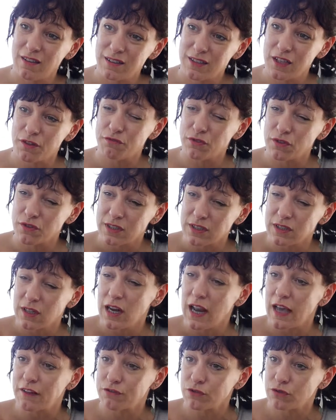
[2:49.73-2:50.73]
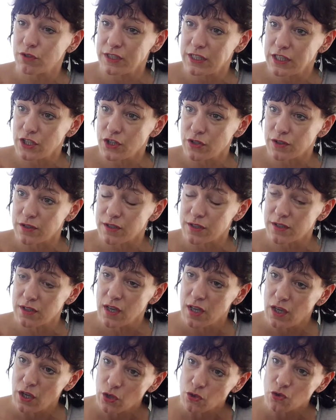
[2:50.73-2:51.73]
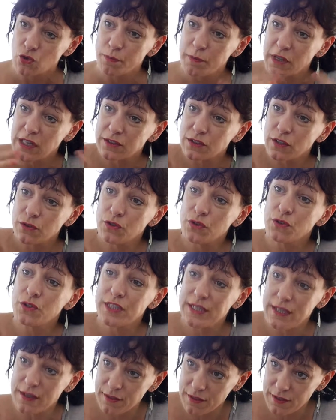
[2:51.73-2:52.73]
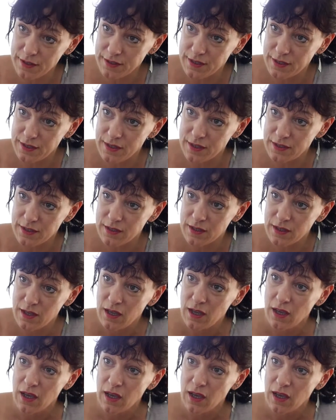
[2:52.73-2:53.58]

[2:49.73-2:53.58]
different left traditions to build a new synthesis,